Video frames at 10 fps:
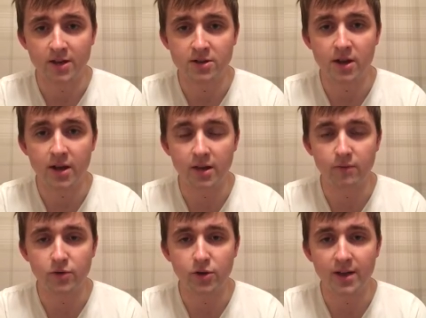
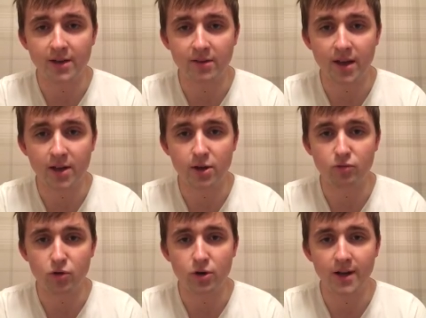exciting few days ahead at
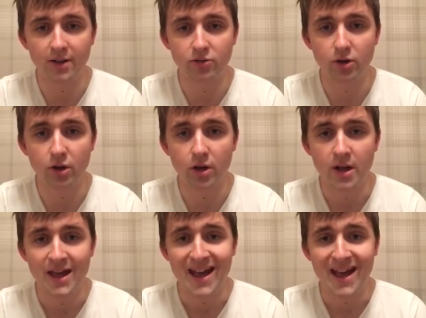Royal Ascot,